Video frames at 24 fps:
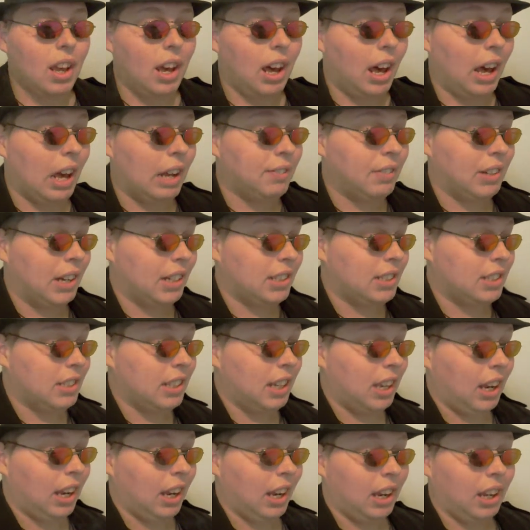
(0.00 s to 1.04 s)
I'm not
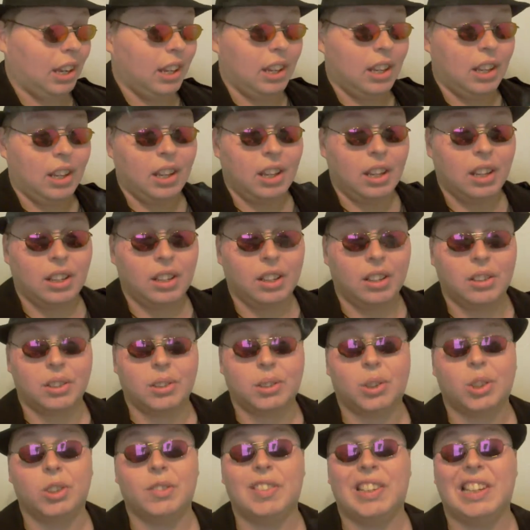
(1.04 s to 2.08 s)
saying, it's
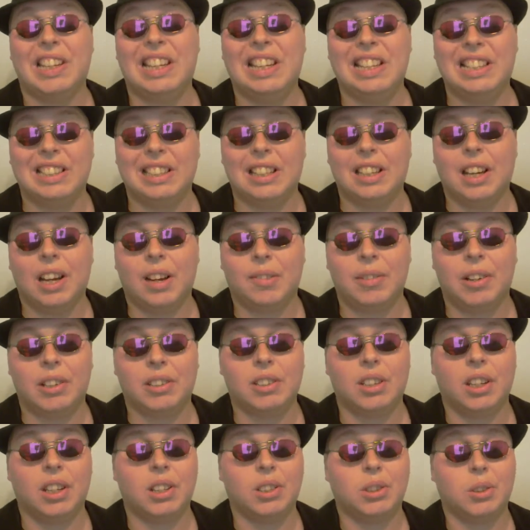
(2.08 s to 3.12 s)
going to be easy. I'm not
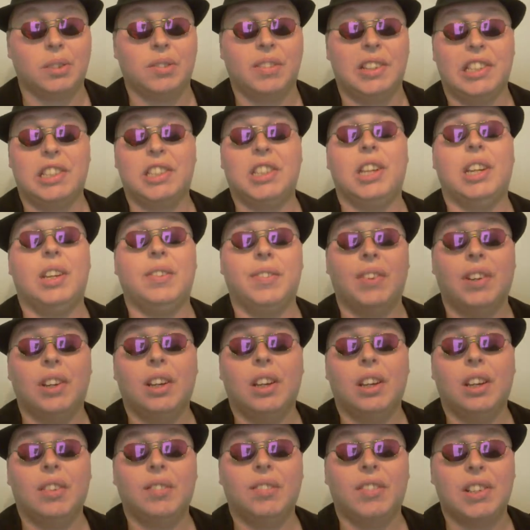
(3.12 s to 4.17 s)
saying it's going to be cheap.
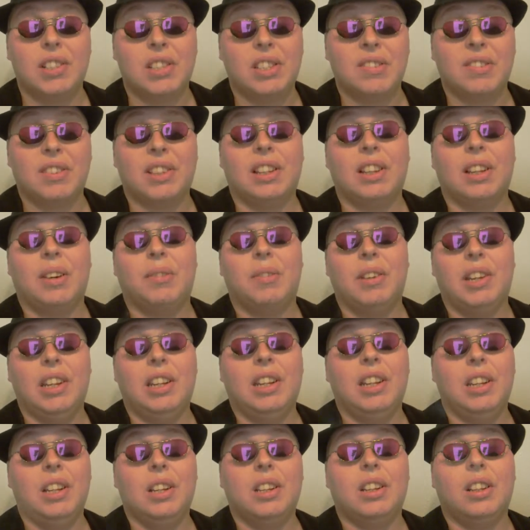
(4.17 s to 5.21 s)
But it's something that we
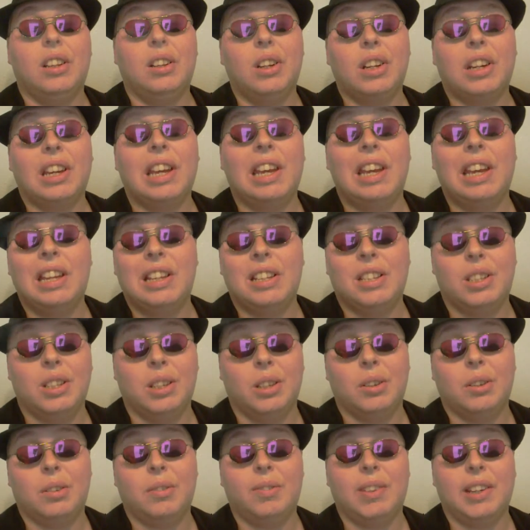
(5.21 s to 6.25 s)
need to look into,
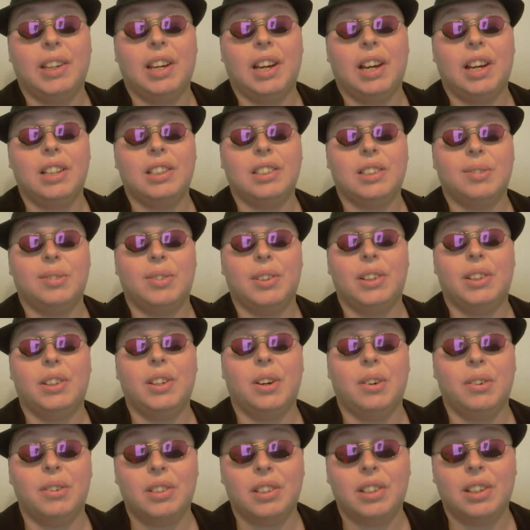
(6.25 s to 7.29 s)
because if we
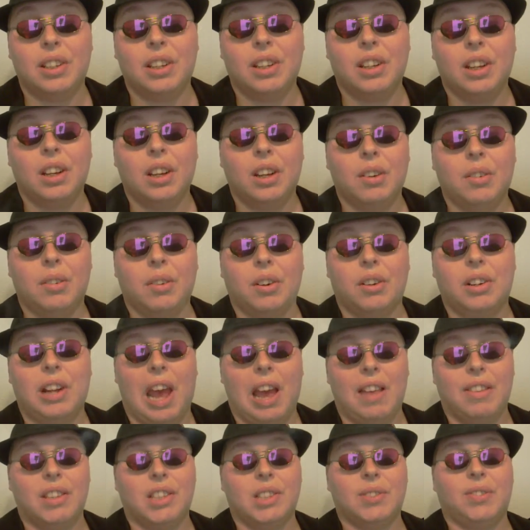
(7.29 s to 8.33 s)
don't, we're going to
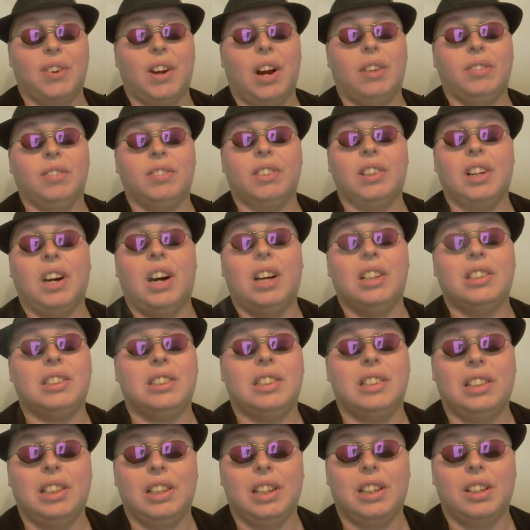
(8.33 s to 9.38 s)
have this problem
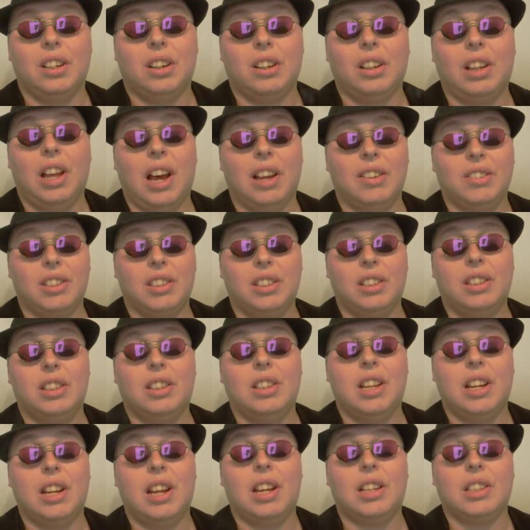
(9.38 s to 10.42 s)
constantly in our lives in
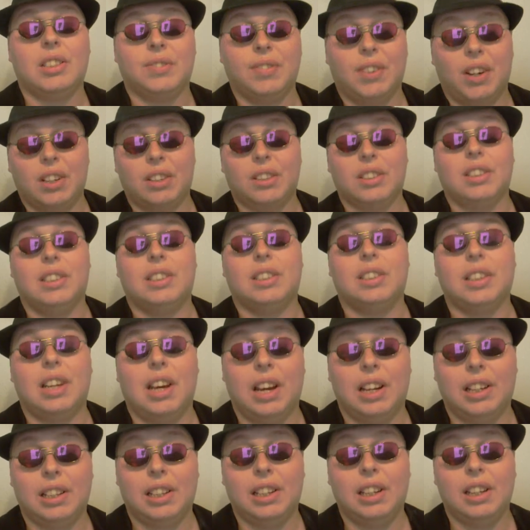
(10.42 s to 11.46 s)
today's modern
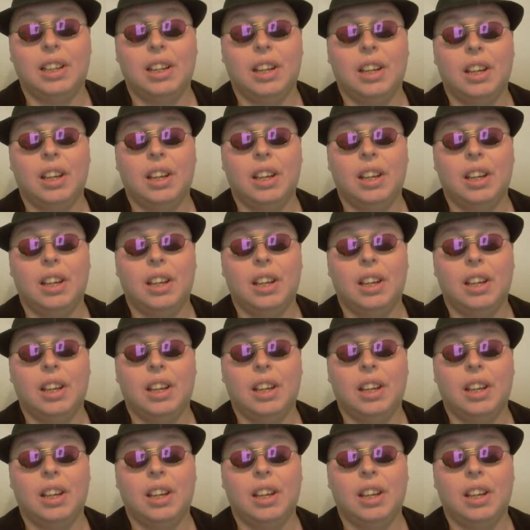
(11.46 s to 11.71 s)
society.